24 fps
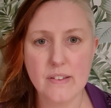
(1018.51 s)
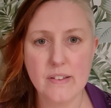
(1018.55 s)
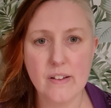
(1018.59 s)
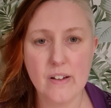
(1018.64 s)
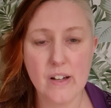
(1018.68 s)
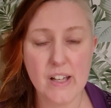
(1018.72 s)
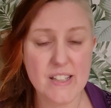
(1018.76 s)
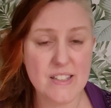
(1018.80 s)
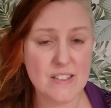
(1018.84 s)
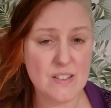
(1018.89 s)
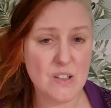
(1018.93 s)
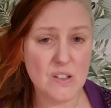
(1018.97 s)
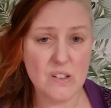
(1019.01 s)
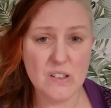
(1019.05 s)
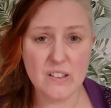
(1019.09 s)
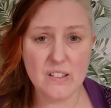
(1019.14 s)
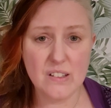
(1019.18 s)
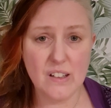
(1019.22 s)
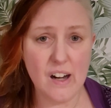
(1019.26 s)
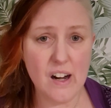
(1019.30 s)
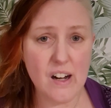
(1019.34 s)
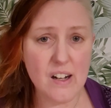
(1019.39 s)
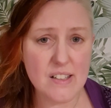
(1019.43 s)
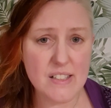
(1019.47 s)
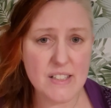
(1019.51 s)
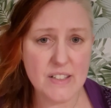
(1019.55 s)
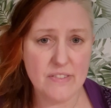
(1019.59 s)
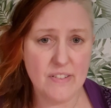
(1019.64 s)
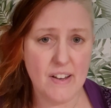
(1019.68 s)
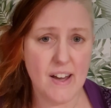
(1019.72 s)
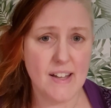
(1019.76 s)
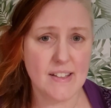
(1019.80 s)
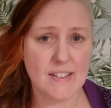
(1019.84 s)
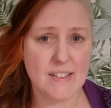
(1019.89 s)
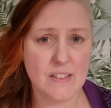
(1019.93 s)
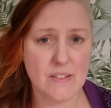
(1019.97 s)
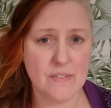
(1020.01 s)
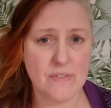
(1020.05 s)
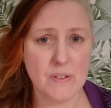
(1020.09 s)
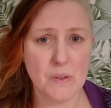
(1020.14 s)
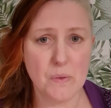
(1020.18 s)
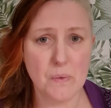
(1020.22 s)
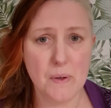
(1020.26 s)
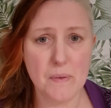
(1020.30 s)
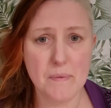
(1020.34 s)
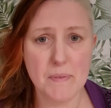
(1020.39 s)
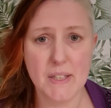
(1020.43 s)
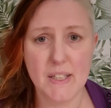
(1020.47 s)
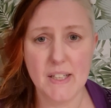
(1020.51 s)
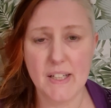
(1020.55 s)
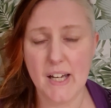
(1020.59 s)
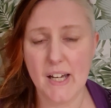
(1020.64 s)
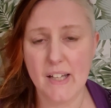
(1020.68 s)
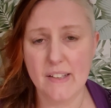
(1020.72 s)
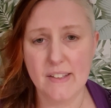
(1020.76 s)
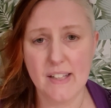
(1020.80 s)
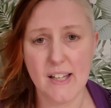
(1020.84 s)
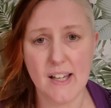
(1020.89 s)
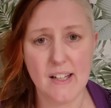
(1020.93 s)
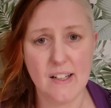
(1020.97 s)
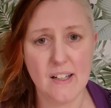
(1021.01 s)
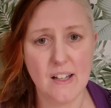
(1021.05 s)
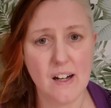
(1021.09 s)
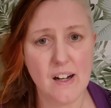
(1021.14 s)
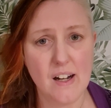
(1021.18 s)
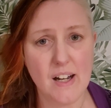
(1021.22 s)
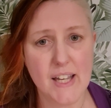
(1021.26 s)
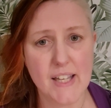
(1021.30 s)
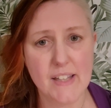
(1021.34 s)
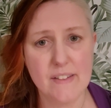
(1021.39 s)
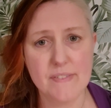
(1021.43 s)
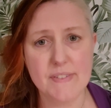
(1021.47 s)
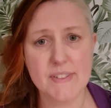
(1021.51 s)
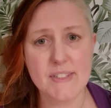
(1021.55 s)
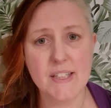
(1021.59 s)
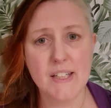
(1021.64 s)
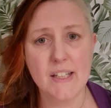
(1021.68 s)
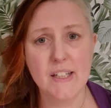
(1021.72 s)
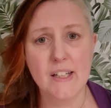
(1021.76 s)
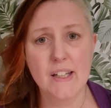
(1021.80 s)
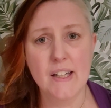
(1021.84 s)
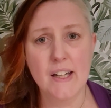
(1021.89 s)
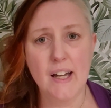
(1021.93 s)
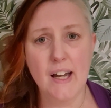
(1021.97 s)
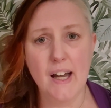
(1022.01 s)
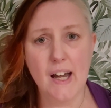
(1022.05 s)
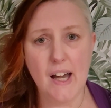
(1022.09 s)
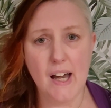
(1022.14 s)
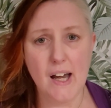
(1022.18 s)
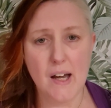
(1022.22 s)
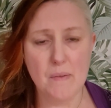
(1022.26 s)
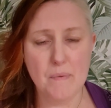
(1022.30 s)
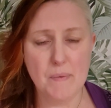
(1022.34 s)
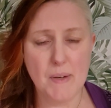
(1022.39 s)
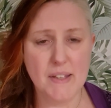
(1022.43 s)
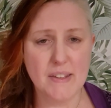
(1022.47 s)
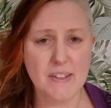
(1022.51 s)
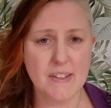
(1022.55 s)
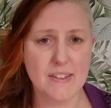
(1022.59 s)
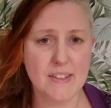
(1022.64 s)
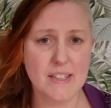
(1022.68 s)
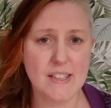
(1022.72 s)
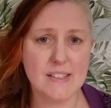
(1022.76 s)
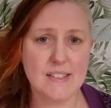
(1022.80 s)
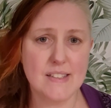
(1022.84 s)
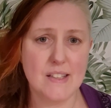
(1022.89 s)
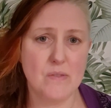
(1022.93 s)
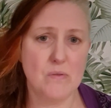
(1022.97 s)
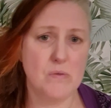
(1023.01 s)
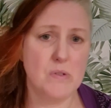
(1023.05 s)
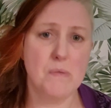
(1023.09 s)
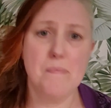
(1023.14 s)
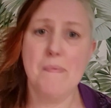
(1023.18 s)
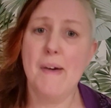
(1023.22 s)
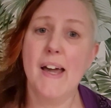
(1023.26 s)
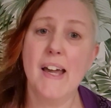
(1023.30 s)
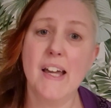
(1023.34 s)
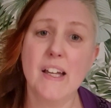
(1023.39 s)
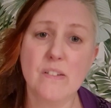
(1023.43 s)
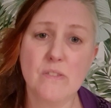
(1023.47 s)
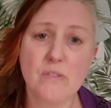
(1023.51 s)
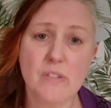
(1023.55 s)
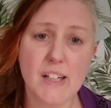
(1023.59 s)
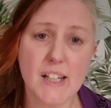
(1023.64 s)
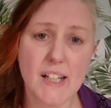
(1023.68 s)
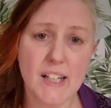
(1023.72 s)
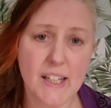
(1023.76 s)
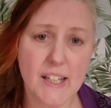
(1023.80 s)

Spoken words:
historical artifacts of the women and their lives, and the things that remain really